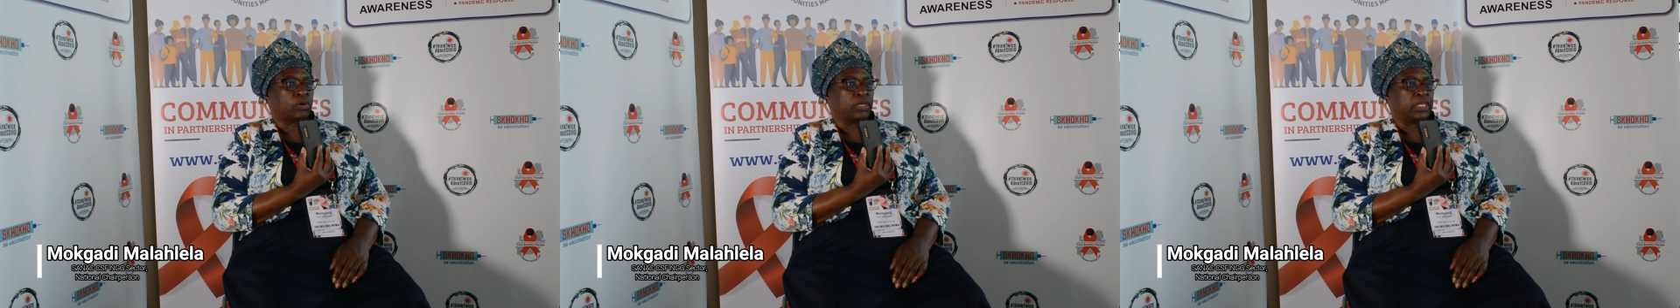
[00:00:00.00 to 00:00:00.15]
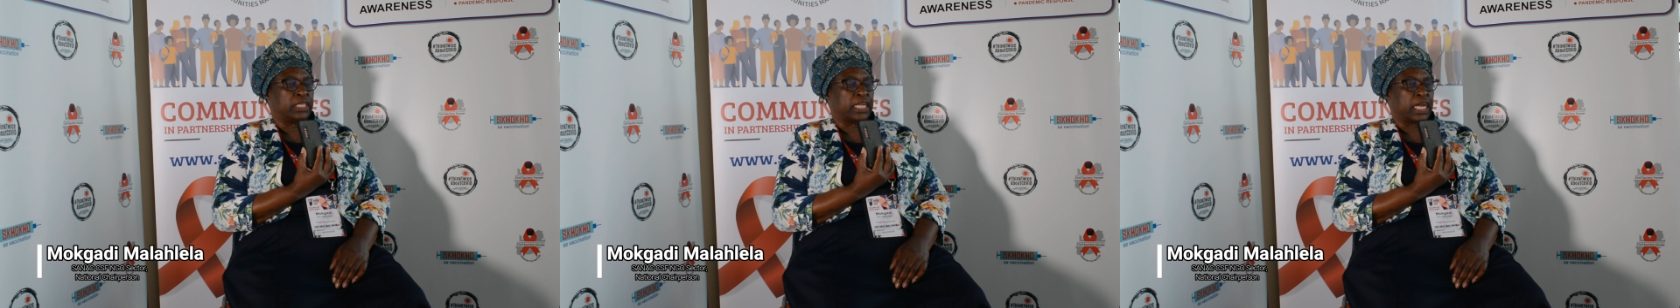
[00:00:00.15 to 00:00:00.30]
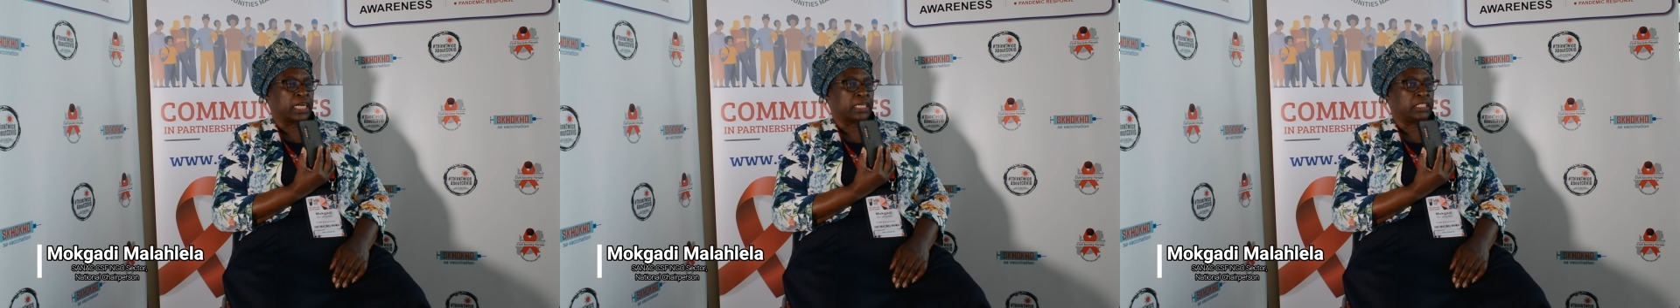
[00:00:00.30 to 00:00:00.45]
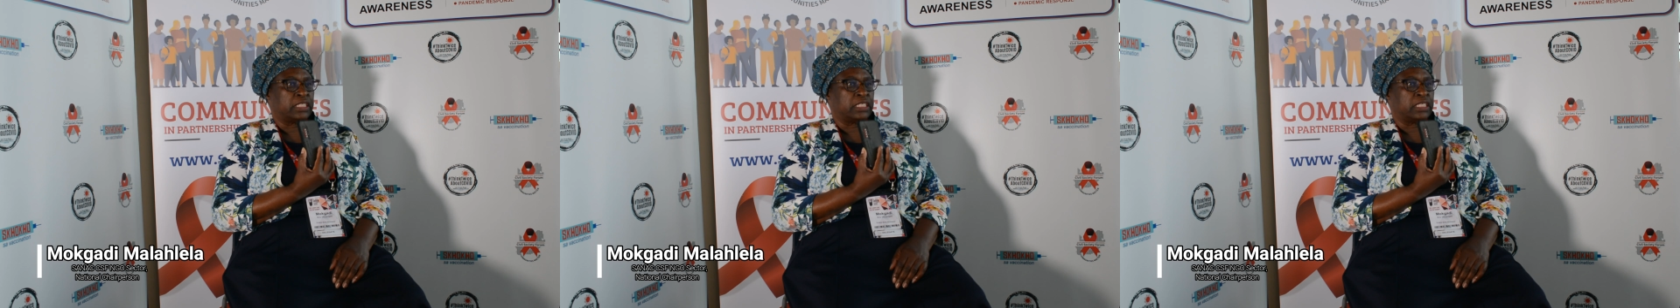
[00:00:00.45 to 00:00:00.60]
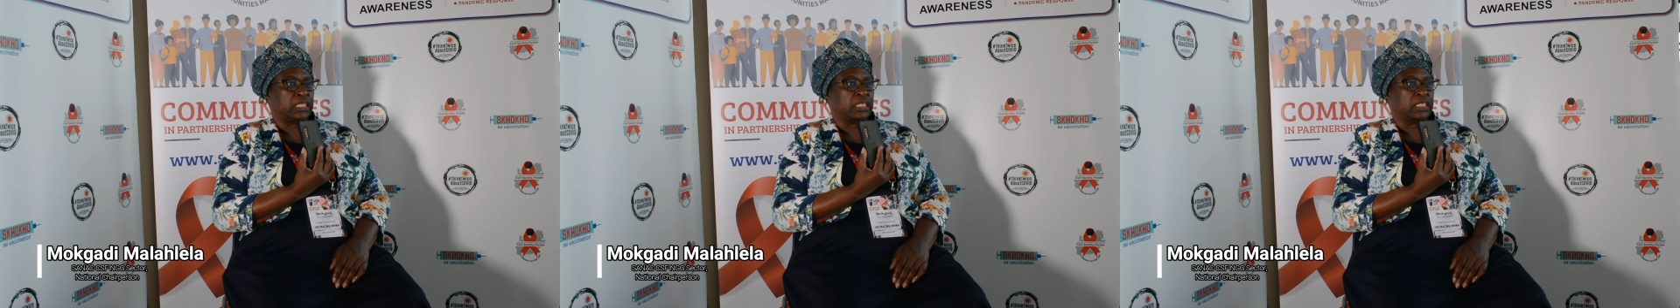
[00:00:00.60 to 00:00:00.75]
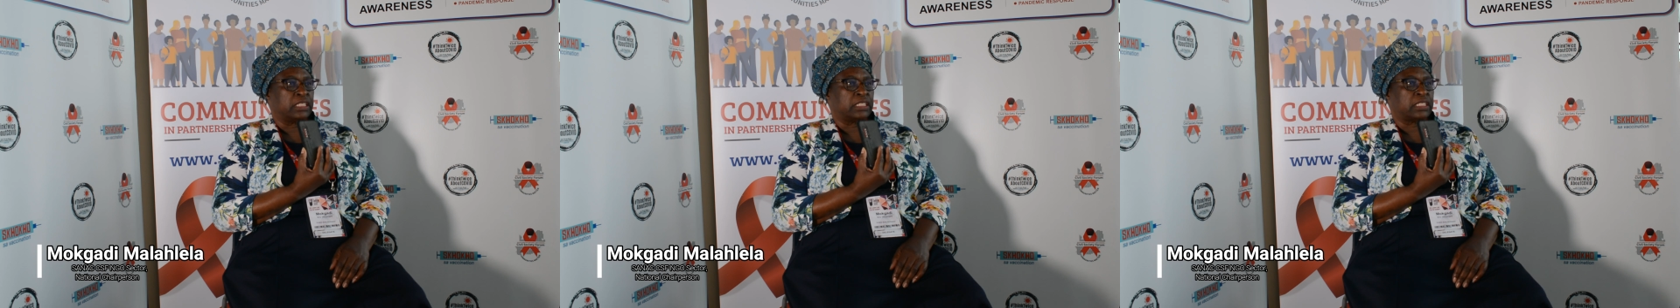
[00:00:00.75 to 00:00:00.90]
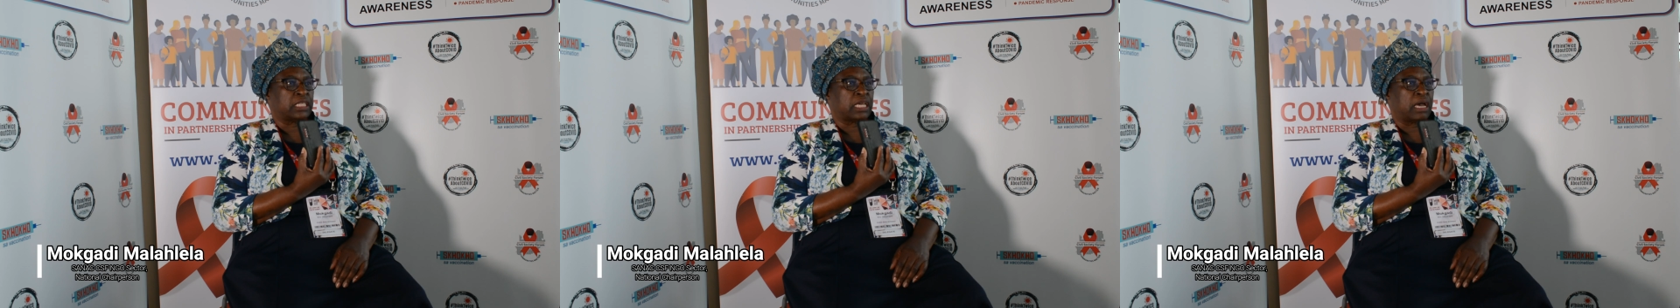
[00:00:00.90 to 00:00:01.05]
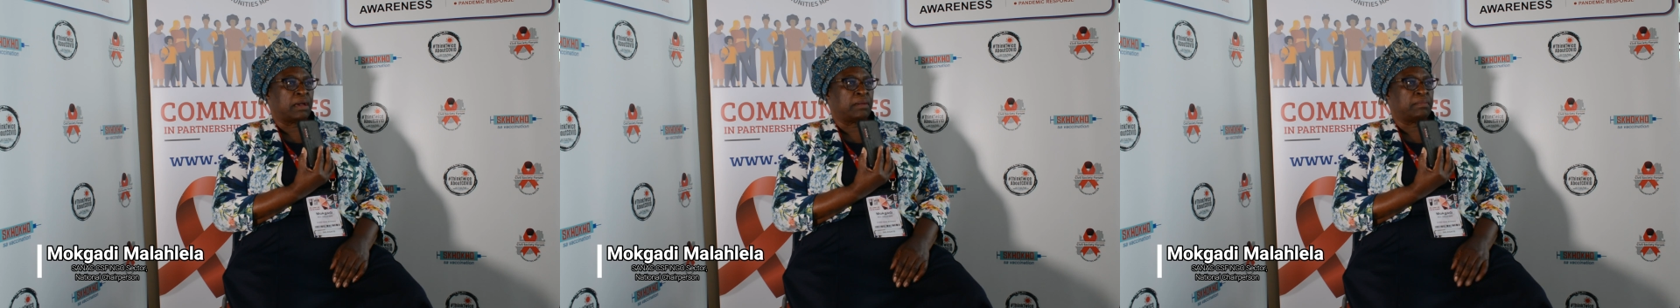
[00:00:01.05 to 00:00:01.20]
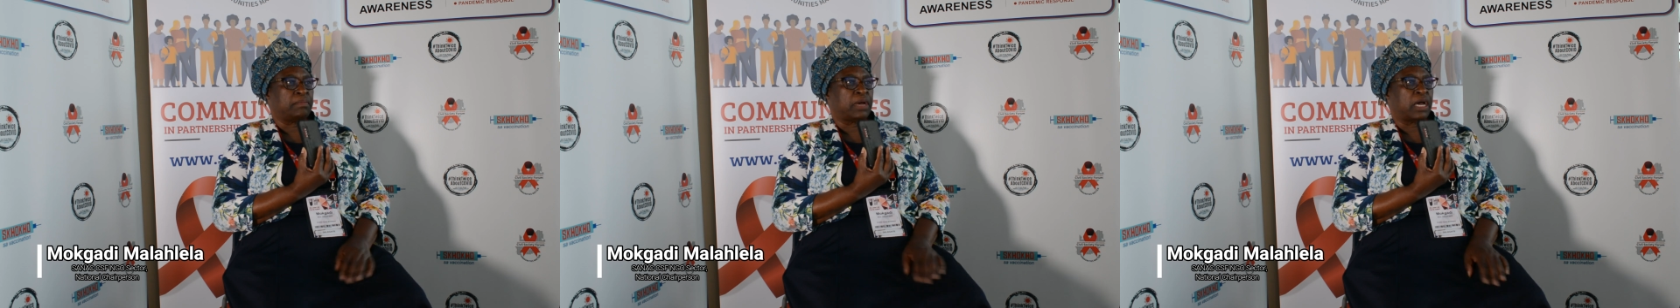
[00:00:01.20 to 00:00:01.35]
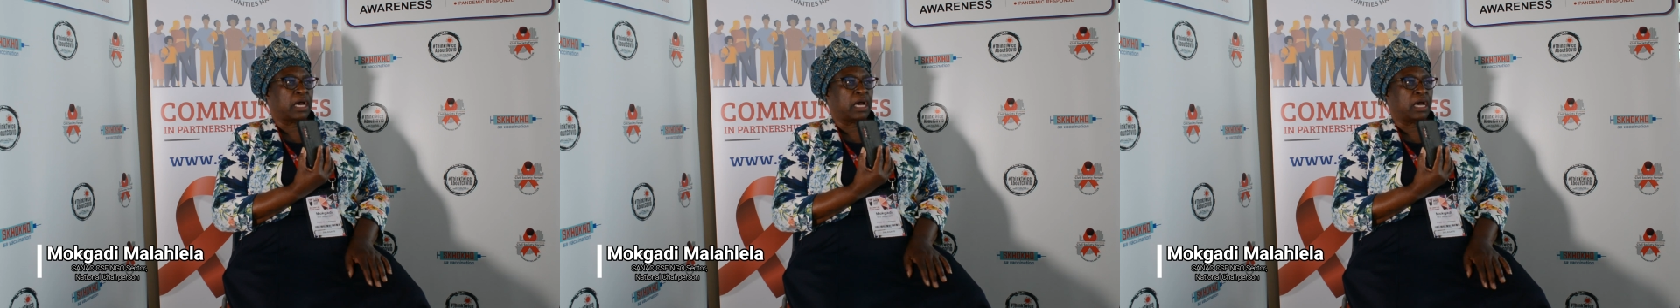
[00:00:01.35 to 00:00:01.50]
conducting
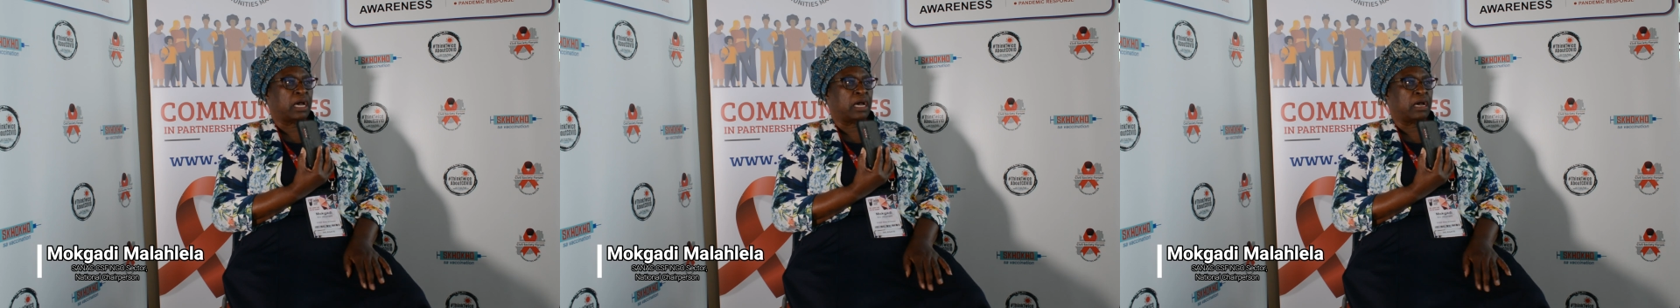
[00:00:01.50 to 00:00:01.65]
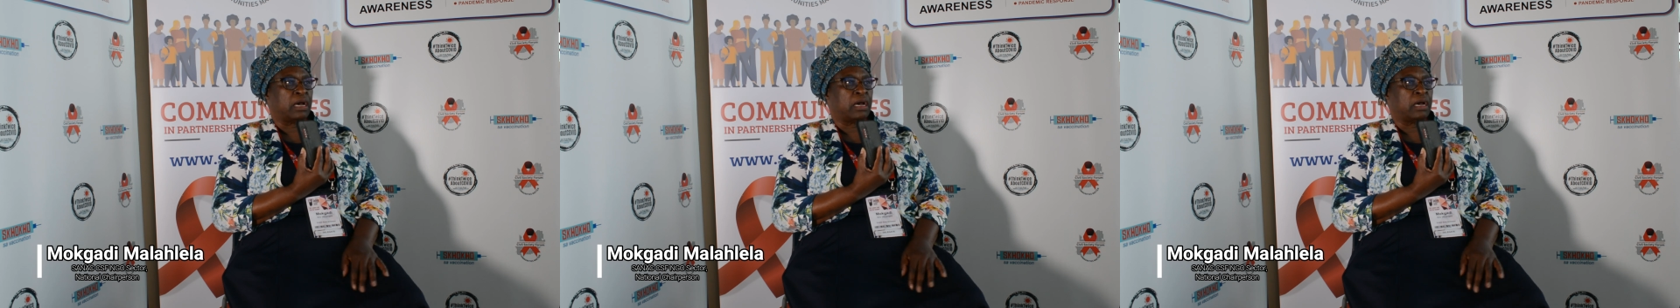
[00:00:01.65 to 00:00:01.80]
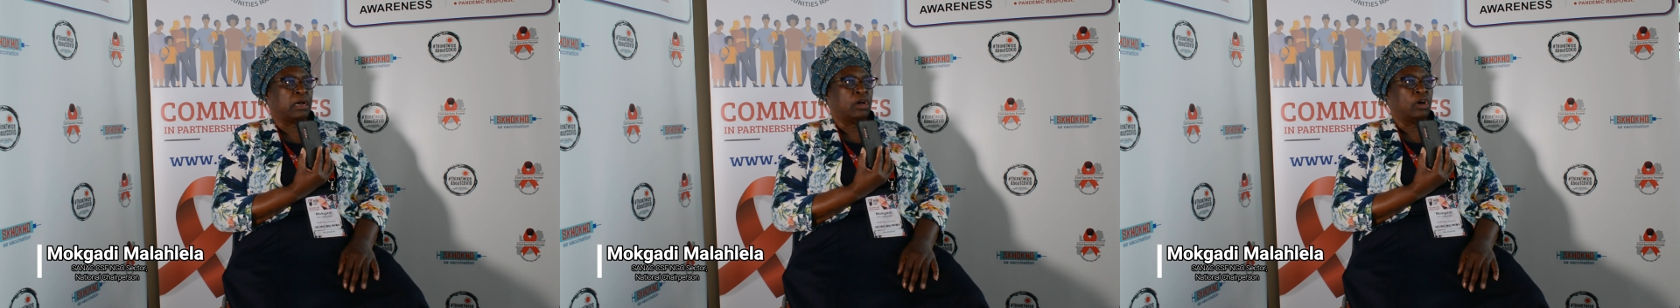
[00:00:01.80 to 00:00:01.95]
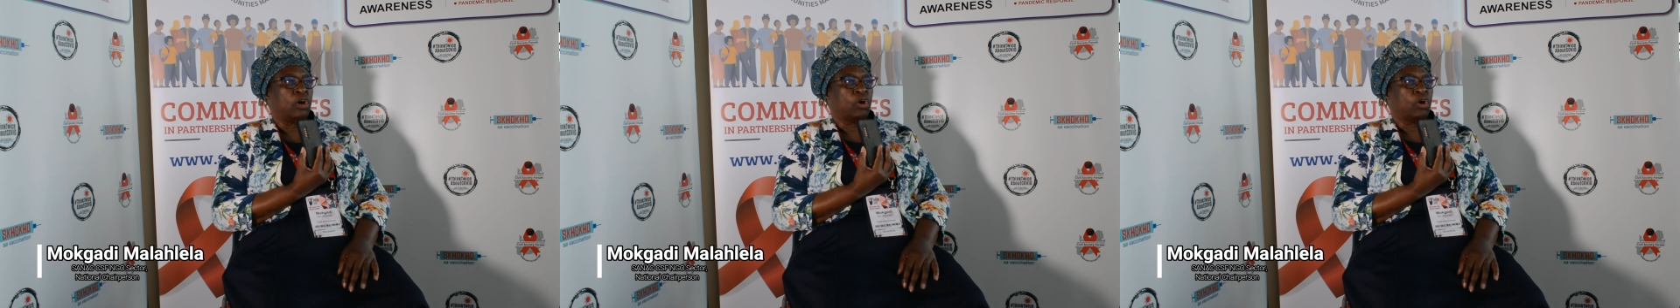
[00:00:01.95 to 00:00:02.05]
some uh,